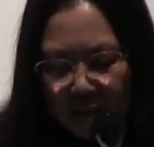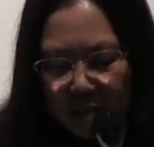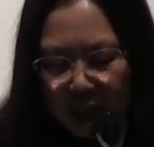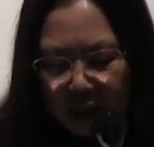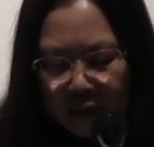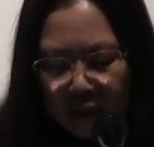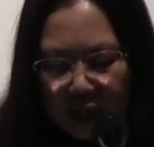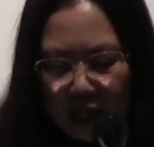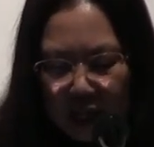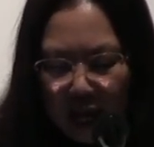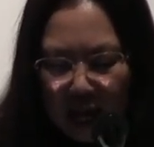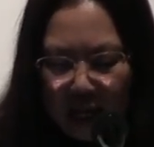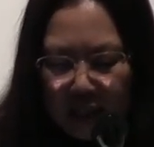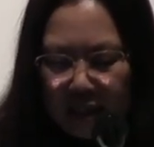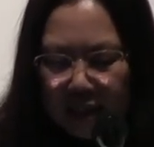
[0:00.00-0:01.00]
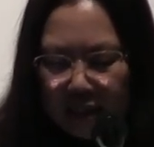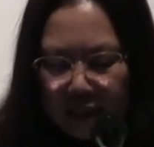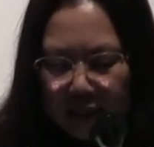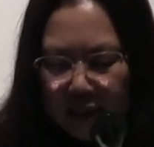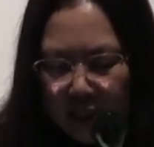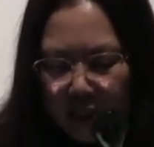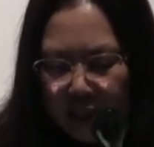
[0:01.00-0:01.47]
but
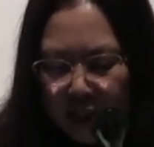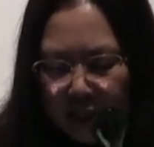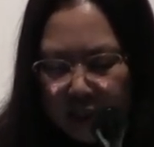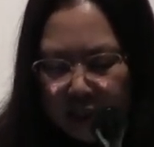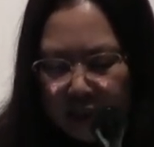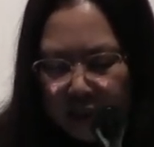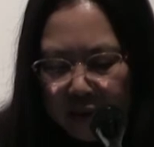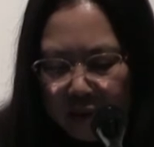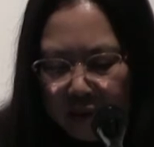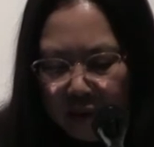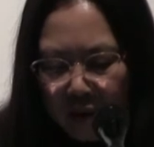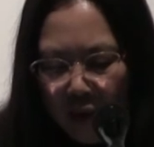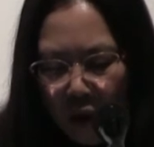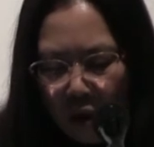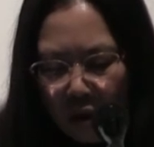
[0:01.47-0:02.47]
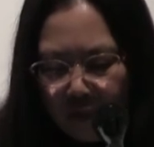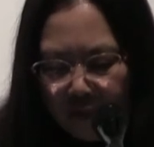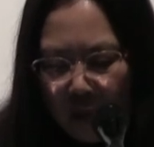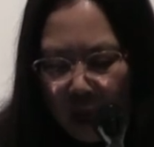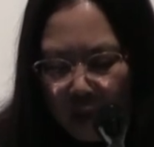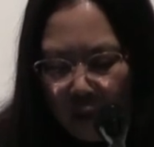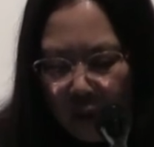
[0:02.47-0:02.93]
realize in all
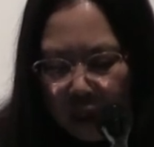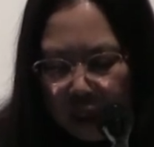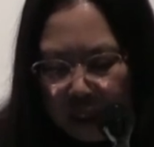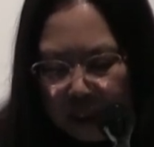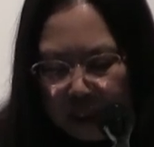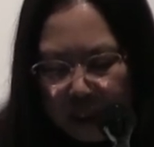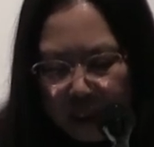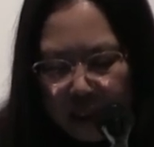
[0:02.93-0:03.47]
of my work